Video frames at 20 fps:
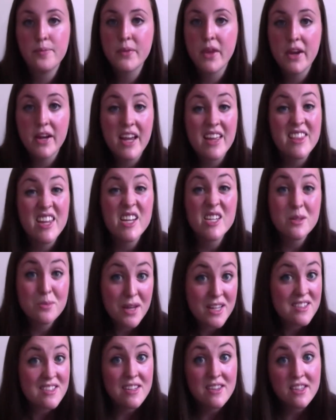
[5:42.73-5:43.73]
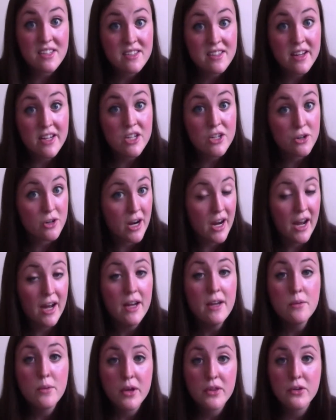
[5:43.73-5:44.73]
again, that depends on the site you're
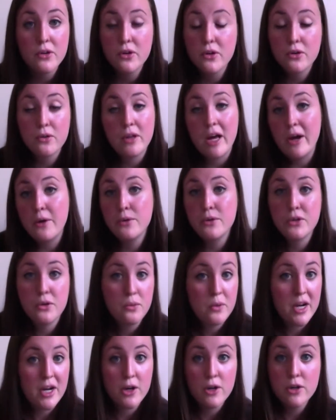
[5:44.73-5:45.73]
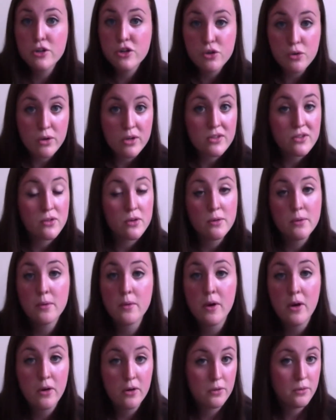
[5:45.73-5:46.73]
at, whether you're allowed to wear shorts or
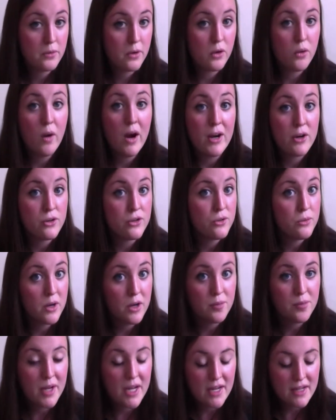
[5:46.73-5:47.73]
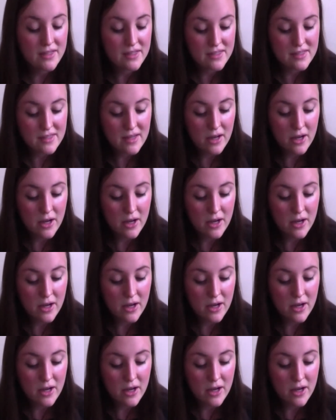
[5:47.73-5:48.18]
are required to wear pants.